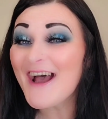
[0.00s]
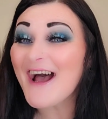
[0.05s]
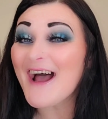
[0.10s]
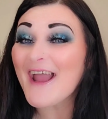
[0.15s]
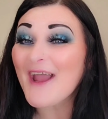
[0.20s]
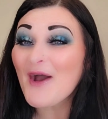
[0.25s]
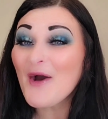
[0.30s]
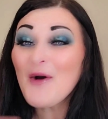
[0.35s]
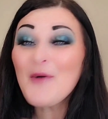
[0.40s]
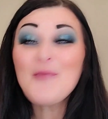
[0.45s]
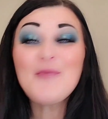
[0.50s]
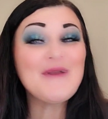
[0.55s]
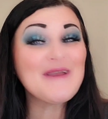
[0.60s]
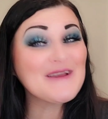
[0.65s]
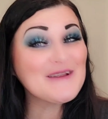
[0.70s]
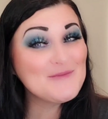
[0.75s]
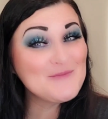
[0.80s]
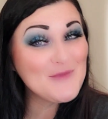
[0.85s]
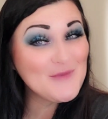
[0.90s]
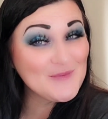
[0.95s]
I hope we
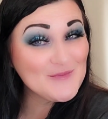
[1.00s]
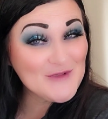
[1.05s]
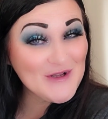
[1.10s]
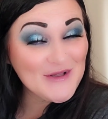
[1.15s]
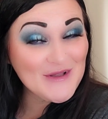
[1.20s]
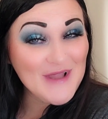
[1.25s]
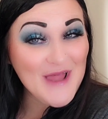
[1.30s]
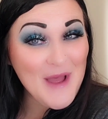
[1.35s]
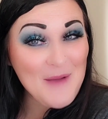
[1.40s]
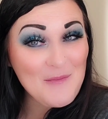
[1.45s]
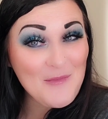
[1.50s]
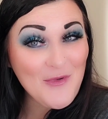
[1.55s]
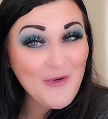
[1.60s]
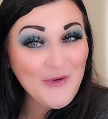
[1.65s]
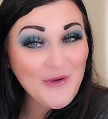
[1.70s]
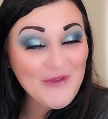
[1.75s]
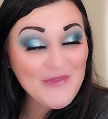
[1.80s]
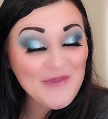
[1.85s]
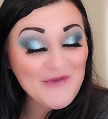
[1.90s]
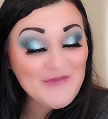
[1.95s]
can collab
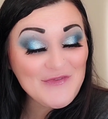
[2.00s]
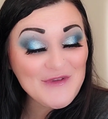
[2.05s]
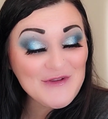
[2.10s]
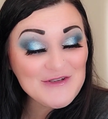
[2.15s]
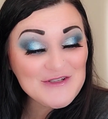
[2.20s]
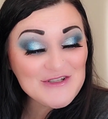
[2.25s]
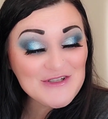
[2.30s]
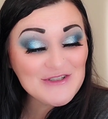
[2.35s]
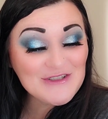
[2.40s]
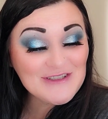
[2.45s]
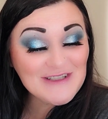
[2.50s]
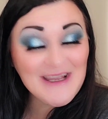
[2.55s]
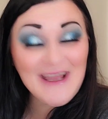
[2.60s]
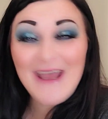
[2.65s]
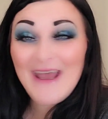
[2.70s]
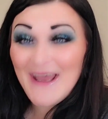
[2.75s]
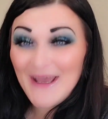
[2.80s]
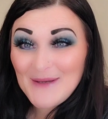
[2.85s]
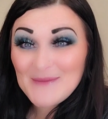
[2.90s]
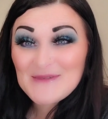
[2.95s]
more in the future.
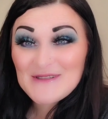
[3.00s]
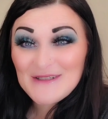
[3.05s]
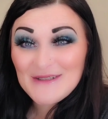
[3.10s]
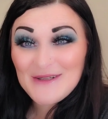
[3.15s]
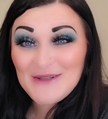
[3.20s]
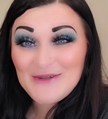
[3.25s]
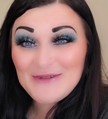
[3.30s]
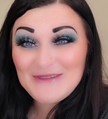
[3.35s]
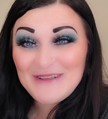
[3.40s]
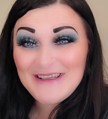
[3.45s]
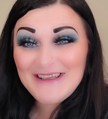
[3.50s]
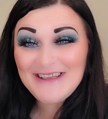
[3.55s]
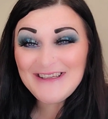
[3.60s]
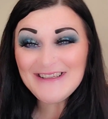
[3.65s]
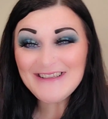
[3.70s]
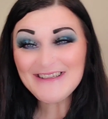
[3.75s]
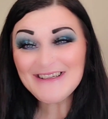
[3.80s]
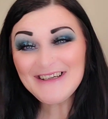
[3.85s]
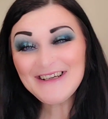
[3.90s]
Absolutely.